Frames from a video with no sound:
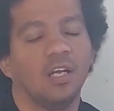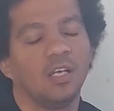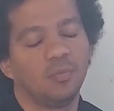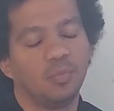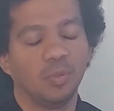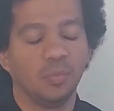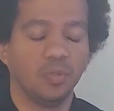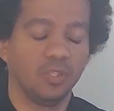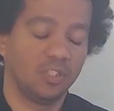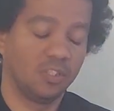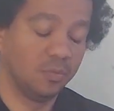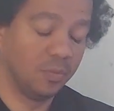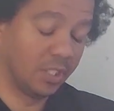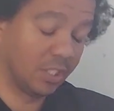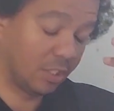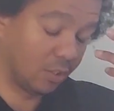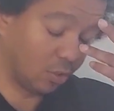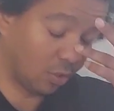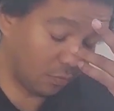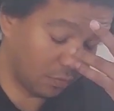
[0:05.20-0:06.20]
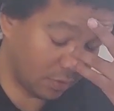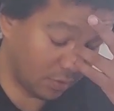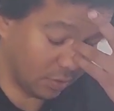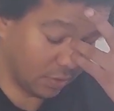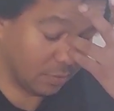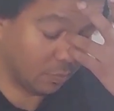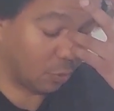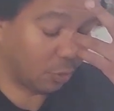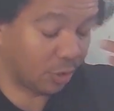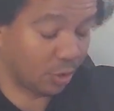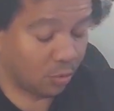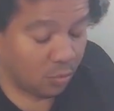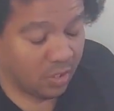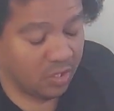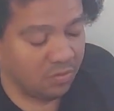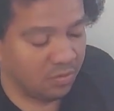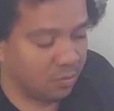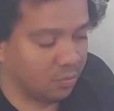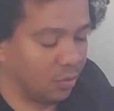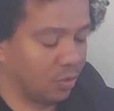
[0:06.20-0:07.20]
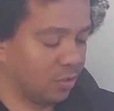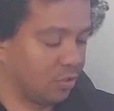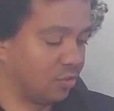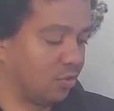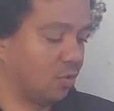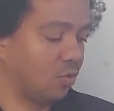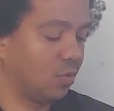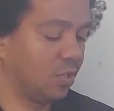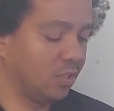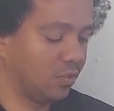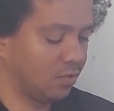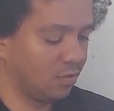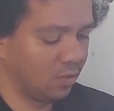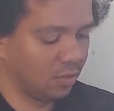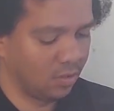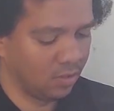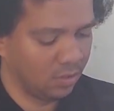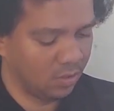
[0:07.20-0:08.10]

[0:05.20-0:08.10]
hi people, it's me again, obviously, Morino Ravenberg as always.